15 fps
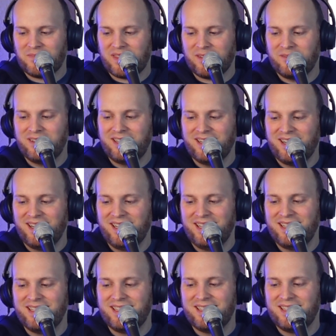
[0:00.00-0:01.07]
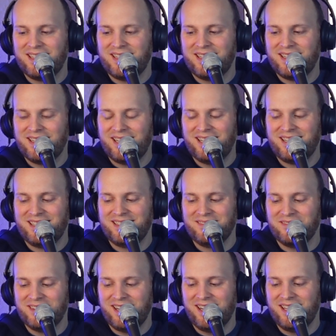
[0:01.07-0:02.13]
we got
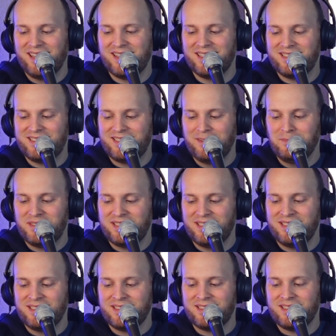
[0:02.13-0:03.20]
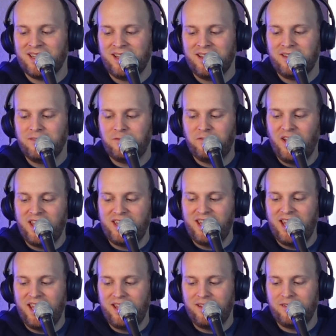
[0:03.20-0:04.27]
The Simpsons Fun
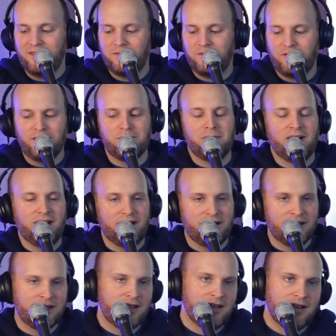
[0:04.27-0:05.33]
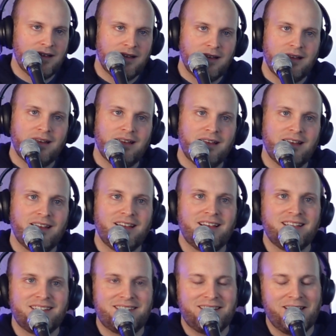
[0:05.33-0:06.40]
Day Football.
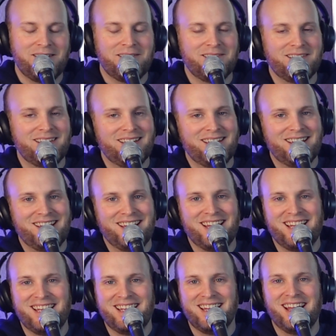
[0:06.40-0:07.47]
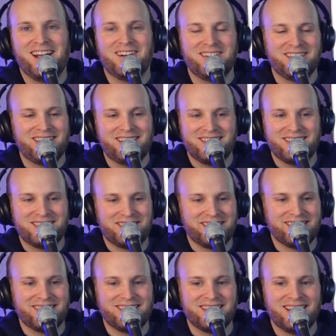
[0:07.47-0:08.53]
So earlier this
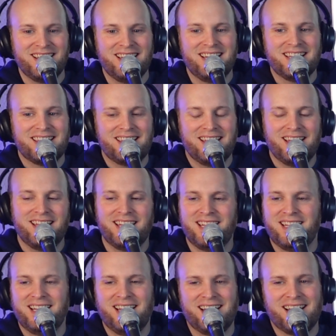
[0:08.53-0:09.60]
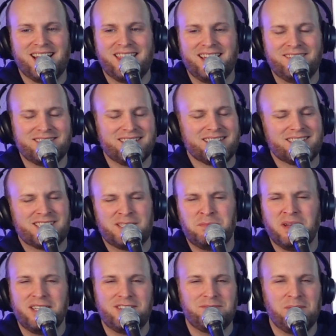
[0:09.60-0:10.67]
year, I think it was like
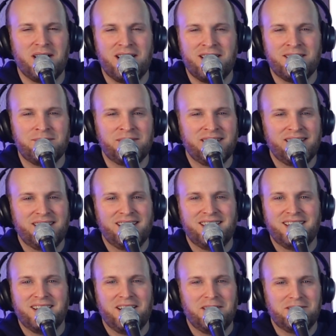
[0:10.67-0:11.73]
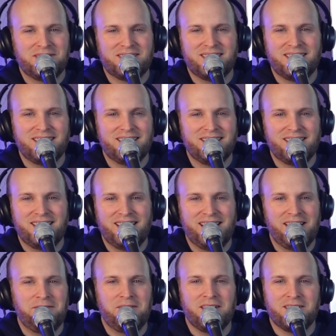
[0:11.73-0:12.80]
SpongeBob hosted a
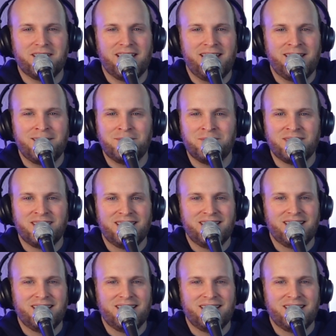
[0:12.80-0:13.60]
NFL game,